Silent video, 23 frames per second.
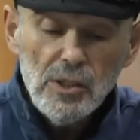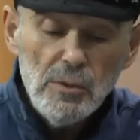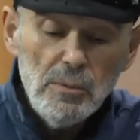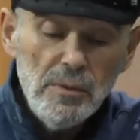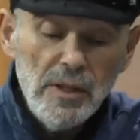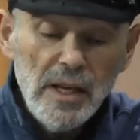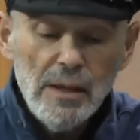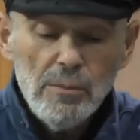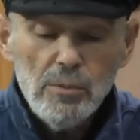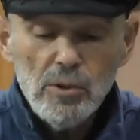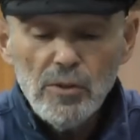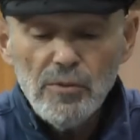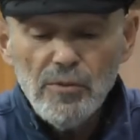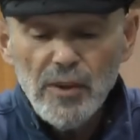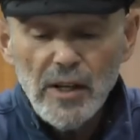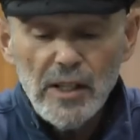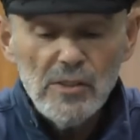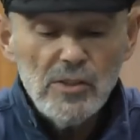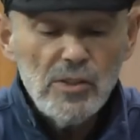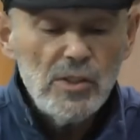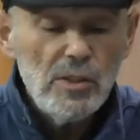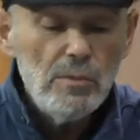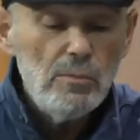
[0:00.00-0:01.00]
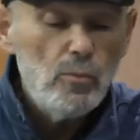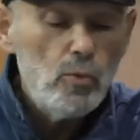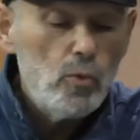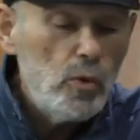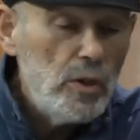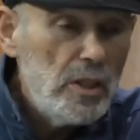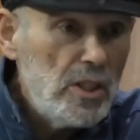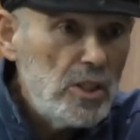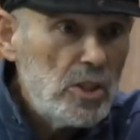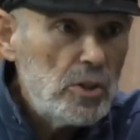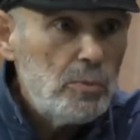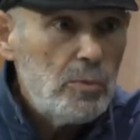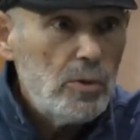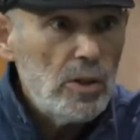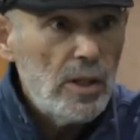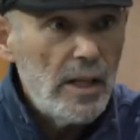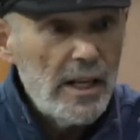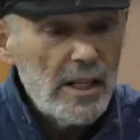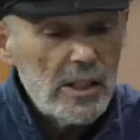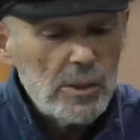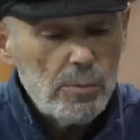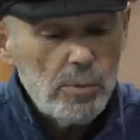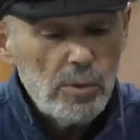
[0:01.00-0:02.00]
to be able to find some reasonable
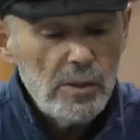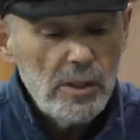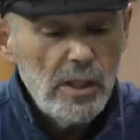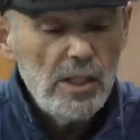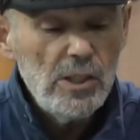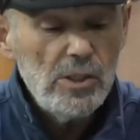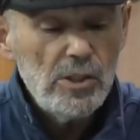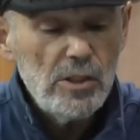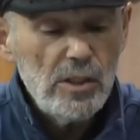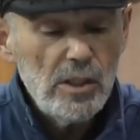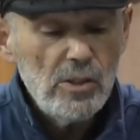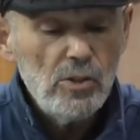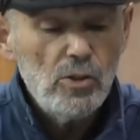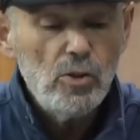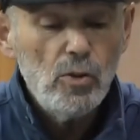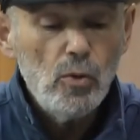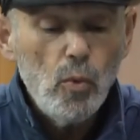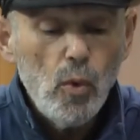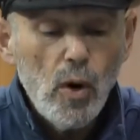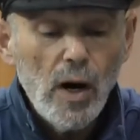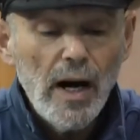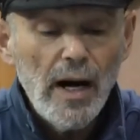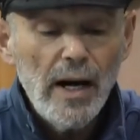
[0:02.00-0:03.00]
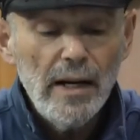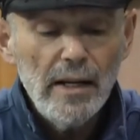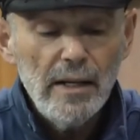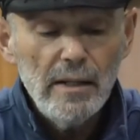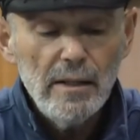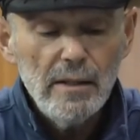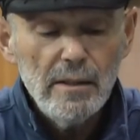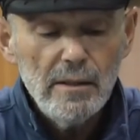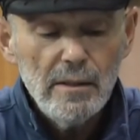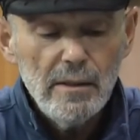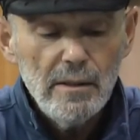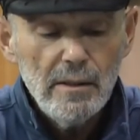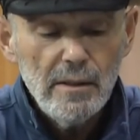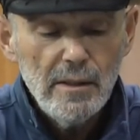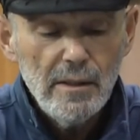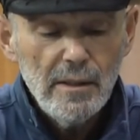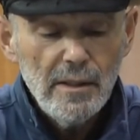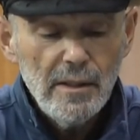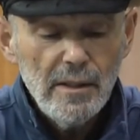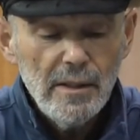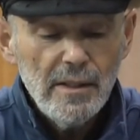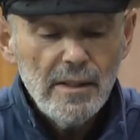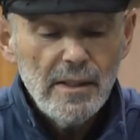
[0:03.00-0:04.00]
explanation as to why
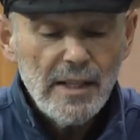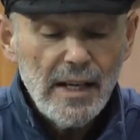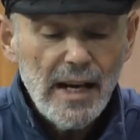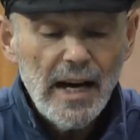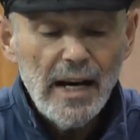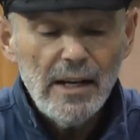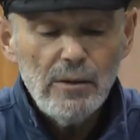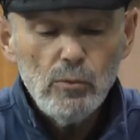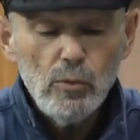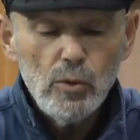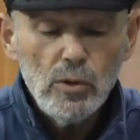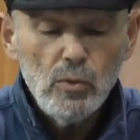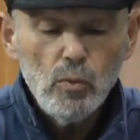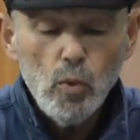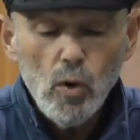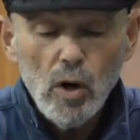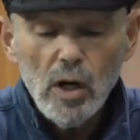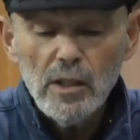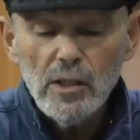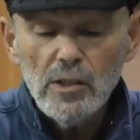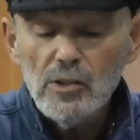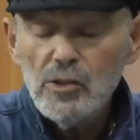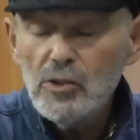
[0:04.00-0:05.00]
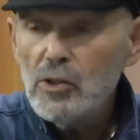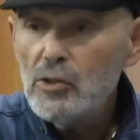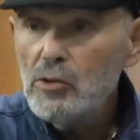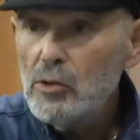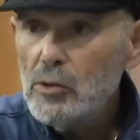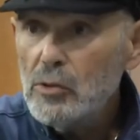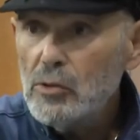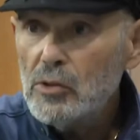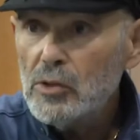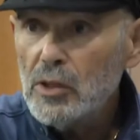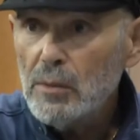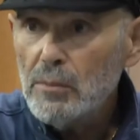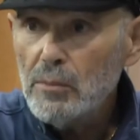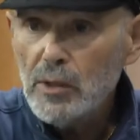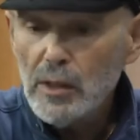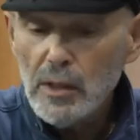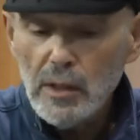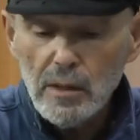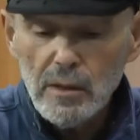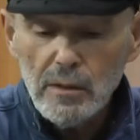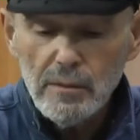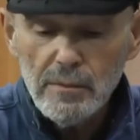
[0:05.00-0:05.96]
God would want us to do something.